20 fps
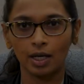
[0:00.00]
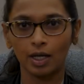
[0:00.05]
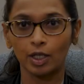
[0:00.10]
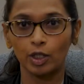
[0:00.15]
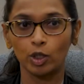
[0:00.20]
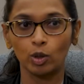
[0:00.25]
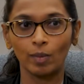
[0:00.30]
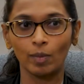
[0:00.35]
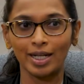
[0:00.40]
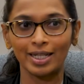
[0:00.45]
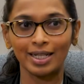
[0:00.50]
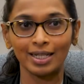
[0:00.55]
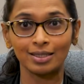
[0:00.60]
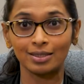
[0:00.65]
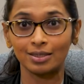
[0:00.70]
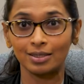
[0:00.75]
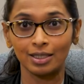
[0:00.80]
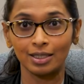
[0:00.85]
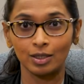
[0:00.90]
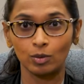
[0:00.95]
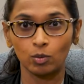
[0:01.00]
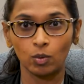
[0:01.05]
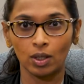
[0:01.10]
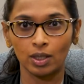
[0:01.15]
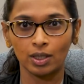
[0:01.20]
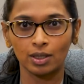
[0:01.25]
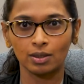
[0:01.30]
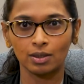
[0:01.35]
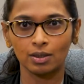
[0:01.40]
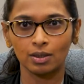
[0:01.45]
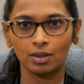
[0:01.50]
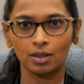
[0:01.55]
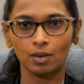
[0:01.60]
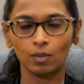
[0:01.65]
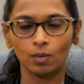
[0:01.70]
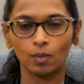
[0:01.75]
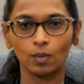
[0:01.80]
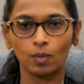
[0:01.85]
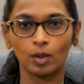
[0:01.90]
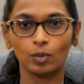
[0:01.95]
You might exceed
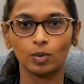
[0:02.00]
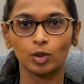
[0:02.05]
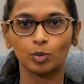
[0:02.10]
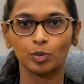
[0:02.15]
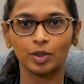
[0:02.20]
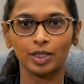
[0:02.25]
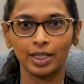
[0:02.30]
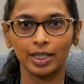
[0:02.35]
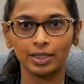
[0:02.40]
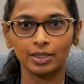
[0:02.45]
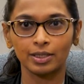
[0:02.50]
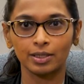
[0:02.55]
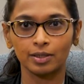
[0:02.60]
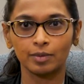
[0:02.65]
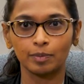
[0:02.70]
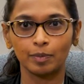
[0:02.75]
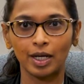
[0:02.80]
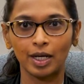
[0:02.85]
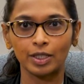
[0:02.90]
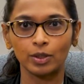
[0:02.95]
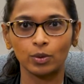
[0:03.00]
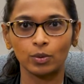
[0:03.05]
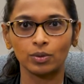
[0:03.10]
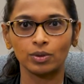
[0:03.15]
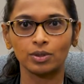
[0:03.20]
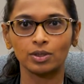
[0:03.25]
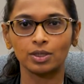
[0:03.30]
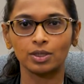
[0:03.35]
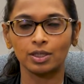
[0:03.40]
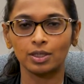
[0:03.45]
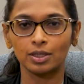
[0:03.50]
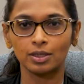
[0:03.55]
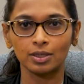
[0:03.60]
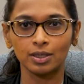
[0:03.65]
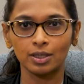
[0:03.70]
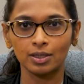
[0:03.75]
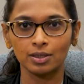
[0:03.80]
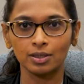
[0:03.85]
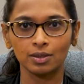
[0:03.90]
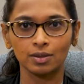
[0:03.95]
what was predicted by those
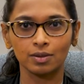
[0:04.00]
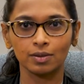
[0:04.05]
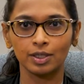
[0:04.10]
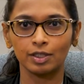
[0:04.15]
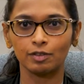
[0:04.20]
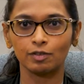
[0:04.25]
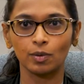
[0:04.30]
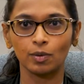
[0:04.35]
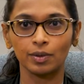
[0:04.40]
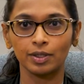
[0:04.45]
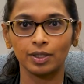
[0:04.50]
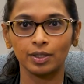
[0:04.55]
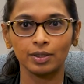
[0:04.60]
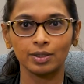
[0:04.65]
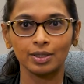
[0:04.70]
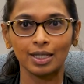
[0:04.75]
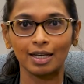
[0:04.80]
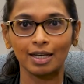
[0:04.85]
statistics, 3-4 years.